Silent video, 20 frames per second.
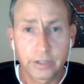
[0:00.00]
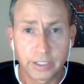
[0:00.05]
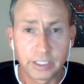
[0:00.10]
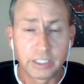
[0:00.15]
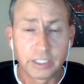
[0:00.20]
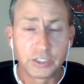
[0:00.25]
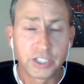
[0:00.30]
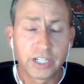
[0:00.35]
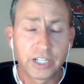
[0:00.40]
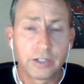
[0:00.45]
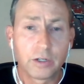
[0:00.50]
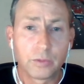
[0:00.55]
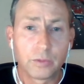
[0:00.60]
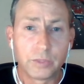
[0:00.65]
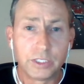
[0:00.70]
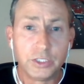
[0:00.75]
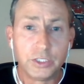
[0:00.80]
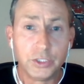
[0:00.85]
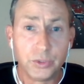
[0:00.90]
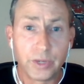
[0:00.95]
in general
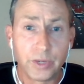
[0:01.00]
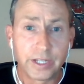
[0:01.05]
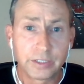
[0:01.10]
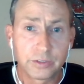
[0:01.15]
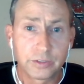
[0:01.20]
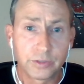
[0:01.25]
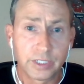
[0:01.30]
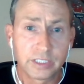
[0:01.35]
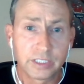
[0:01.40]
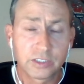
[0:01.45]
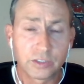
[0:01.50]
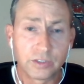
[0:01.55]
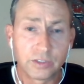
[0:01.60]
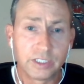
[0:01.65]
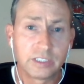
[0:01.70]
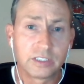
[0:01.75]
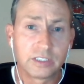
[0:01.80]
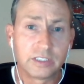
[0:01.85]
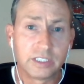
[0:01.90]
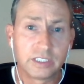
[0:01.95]
with new entrants. So
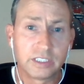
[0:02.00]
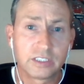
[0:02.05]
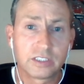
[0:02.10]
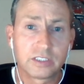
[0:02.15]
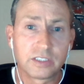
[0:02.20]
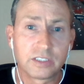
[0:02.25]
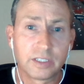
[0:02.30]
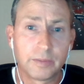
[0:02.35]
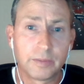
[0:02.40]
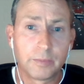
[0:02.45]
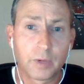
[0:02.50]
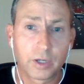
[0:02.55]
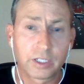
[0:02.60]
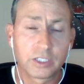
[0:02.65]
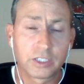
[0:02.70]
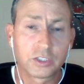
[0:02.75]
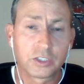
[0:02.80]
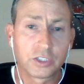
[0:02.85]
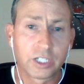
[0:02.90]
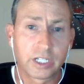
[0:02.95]
this
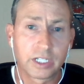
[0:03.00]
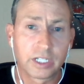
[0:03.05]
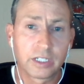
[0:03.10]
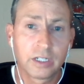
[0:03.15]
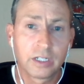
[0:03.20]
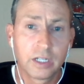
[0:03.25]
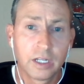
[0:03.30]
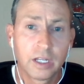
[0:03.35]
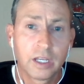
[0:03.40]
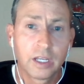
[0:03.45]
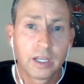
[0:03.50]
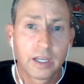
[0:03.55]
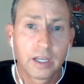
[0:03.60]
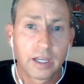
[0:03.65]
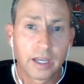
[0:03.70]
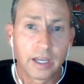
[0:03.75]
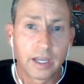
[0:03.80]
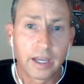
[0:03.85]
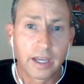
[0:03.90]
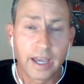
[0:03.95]
market share
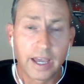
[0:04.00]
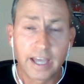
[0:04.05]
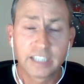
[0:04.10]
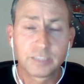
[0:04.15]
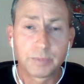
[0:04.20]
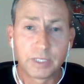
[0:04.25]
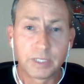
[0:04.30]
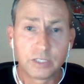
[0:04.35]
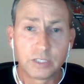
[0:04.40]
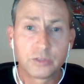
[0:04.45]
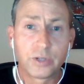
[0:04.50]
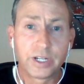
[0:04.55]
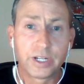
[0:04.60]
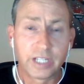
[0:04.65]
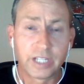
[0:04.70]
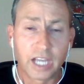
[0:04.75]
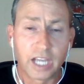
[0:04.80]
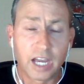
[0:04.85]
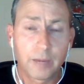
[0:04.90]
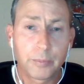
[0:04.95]
has been
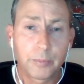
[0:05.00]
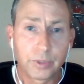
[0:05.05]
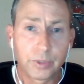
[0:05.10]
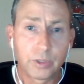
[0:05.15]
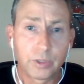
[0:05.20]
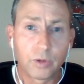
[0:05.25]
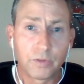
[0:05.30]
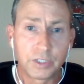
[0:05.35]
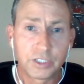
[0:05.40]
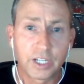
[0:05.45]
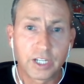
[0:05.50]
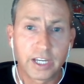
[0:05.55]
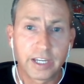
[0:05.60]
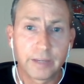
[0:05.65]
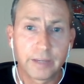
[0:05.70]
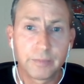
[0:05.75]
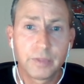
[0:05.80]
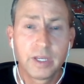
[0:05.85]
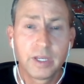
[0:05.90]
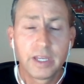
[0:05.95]
trending upward over
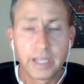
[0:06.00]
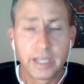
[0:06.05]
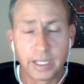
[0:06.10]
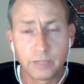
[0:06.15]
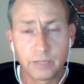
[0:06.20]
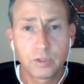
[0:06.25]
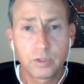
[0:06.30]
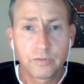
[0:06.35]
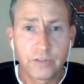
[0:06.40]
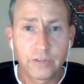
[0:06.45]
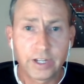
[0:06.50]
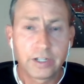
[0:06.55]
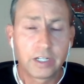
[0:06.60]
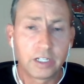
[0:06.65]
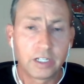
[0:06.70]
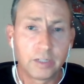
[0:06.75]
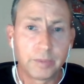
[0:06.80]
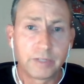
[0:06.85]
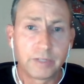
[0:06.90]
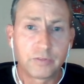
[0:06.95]
time. It will vary
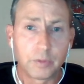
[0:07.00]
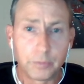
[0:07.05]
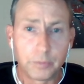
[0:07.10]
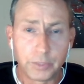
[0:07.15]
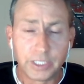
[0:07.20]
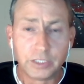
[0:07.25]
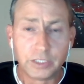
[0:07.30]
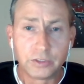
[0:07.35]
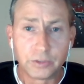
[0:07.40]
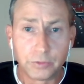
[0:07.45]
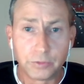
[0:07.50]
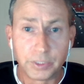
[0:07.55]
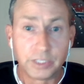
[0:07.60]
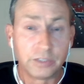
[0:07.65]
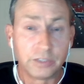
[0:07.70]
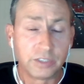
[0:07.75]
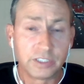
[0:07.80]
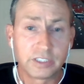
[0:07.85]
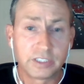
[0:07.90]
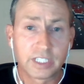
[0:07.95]
a little bit from region to
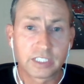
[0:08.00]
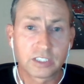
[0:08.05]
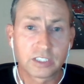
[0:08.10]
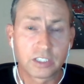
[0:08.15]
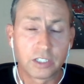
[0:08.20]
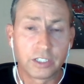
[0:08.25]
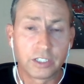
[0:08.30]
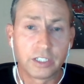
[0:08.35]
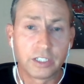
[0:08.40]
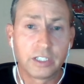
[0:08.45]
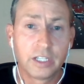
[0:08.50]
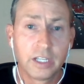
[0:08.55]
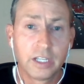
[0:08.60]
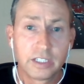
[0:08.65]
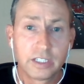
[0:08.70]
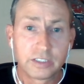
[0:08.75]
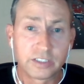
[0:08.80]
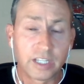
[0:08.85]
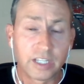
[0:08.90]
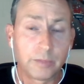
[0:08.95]
region. There's actually
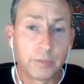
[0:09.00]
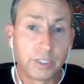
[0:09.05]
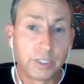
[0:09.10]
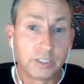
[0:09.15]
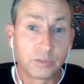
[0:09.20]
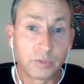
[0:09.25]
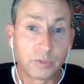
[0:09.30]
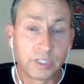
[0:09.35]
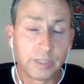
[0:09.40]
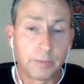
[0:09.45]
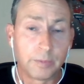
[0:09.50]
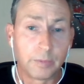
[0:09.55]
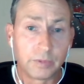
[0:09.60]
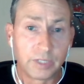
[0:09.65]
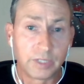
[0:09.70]
some regions where